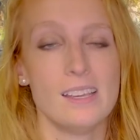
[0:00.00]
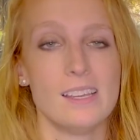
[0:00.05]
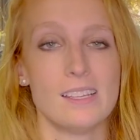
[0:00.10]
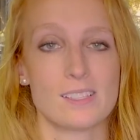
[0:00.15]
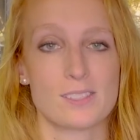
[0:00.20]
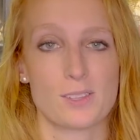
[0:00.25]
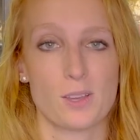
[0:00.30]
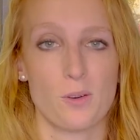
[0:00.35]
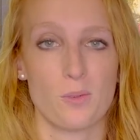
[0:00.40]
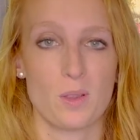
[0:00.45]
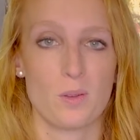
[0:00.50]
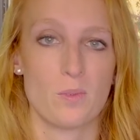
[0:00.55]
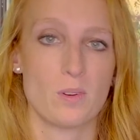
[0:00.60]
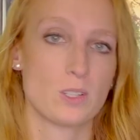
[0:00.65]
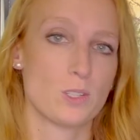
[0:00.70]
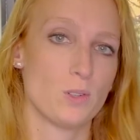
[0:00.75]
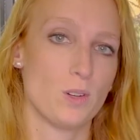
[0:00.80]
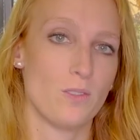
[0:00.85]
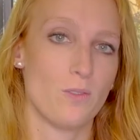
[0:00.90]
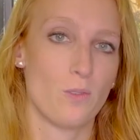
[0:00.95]
So we want
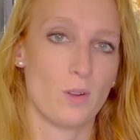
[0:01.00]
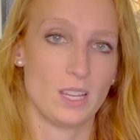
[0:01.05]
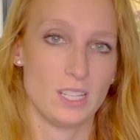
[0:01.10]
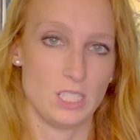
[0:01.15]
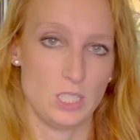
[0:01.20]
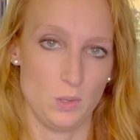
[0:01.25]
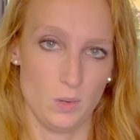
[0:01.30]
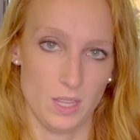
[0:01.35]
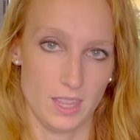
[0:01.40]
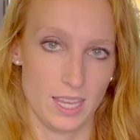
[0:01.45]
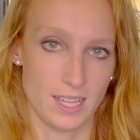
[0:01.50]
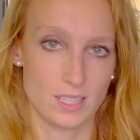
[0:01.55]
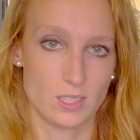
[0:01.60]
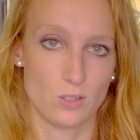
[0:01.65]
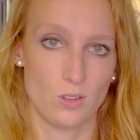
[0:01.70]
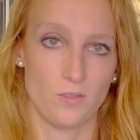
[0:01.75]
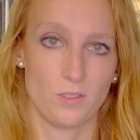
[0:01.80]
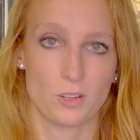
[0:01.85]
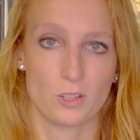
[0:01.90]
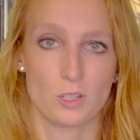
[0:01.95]
to avoid doing that. So
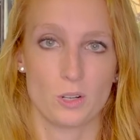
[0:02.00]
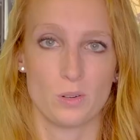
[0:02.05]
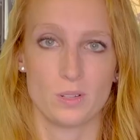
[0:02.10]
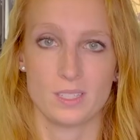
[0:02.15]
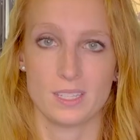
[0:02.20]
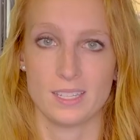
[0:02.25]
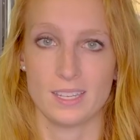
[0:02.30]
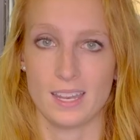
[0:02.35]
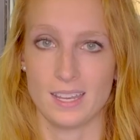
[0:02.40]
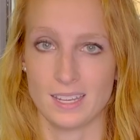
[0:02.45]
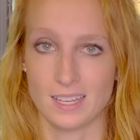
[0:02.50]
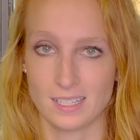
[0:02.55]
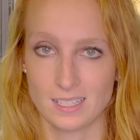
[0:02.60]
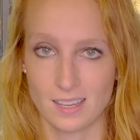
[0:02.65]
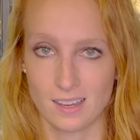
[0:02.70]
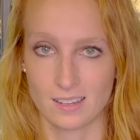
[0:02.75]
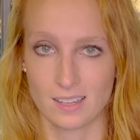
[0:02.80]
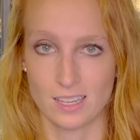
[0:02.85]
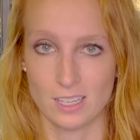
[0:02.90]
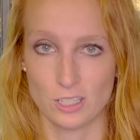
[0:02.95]
if you're noticing any
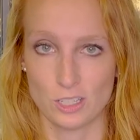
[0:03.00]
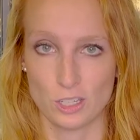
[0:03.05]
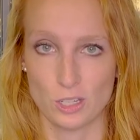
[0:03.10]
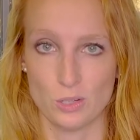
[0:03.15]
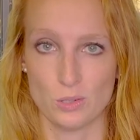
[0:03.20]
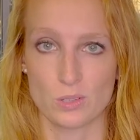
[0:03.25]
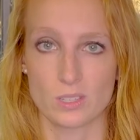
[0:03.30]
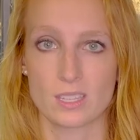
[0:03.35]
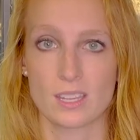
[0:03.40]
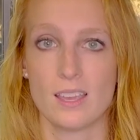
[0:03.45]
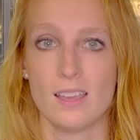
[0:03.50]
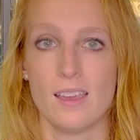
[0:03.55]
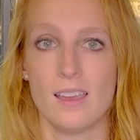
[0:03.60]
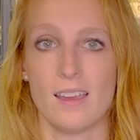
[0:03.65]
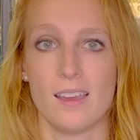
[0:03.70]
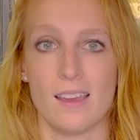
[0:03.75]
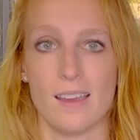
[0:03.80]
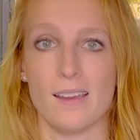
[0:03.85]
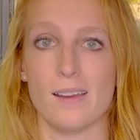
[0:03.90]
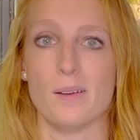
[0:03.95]
tongue issues,
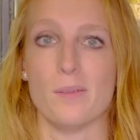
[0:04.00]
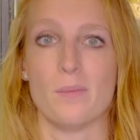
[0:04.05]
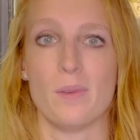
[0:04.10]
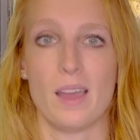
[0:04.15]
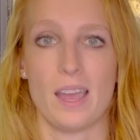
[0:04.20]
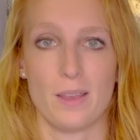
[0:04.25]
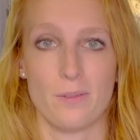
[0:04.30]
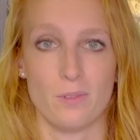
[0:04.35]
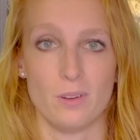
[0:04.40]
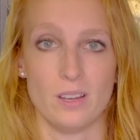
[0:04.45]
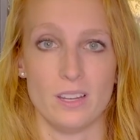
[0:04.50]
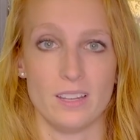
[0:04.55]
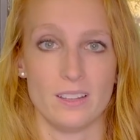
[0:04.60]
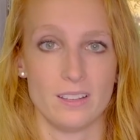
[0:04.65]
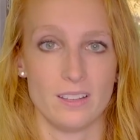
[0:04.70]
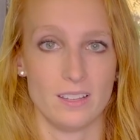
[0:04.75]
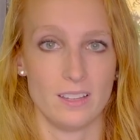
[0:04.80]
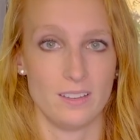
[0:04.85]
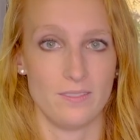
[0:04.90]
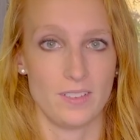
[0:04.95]
I would
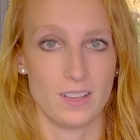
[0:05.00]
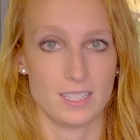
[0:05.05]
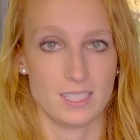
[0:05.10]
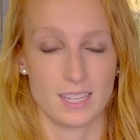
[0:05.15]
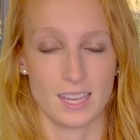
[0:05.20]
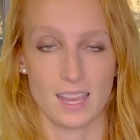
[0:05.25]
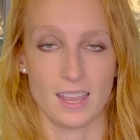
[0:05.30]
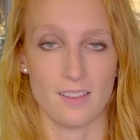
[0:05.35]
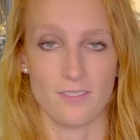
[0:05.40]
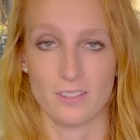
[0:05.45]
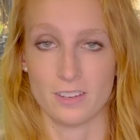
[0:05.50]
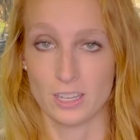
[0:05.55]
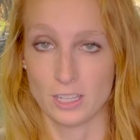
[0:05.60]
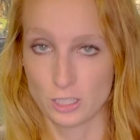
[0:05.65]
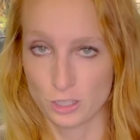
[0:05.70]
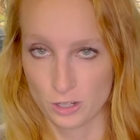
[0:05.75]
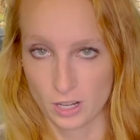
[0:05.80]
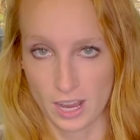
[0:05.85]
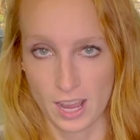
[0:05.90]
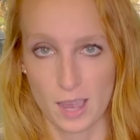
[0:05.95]
investigate if an
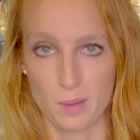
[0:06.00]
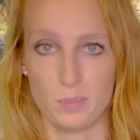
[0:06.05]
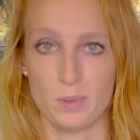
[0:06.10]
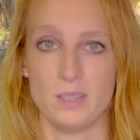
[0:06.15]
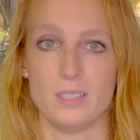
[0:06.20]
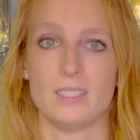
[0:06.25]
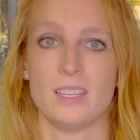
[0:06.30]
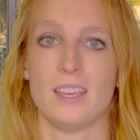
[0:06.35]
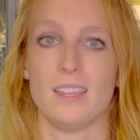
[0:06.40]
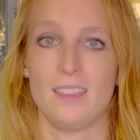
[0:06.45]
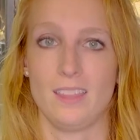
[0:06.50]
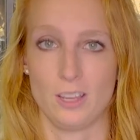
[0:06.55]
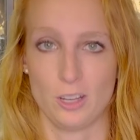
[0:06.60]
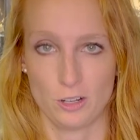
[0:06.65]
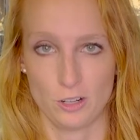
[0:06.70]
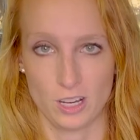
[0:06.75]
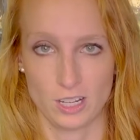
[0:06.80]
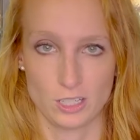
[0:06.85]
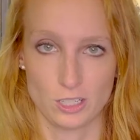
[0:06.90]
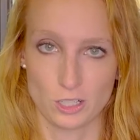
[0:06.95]
injury happened and then
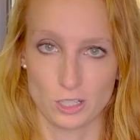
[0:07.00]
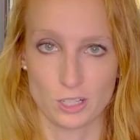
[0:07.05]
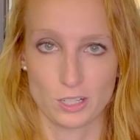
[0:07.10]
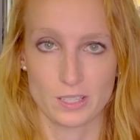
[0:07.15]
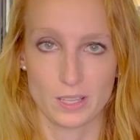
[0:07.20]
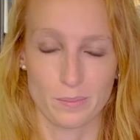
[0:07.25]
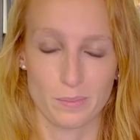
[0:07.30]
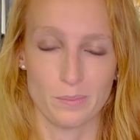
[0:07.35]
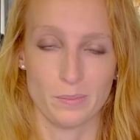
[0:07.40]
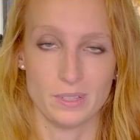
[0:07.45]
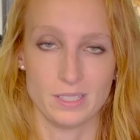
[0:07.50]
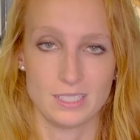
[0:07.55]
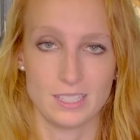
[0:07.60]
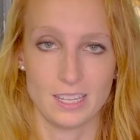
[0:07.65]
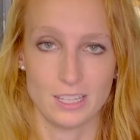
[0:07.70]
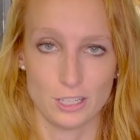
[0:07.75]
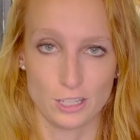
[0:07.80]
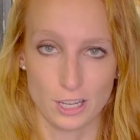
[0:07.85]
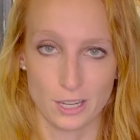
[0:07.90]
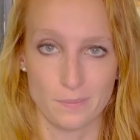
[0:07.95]
correct your
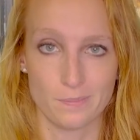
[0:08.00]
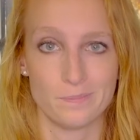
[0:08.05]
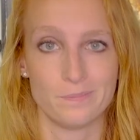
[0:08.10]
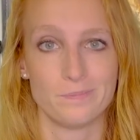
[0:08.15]
supplementation.